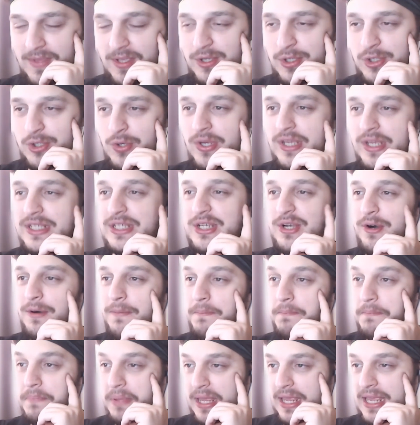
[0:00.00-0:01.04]
So he's got a
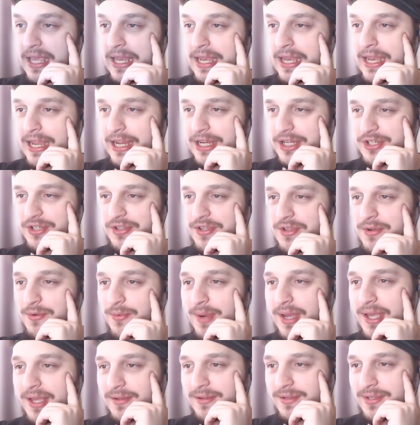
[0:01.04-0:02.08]
big connection to
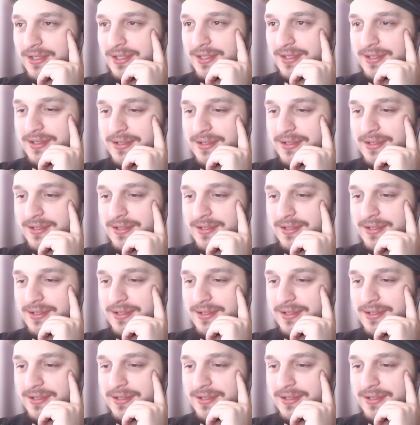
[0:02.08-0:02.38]
Wales.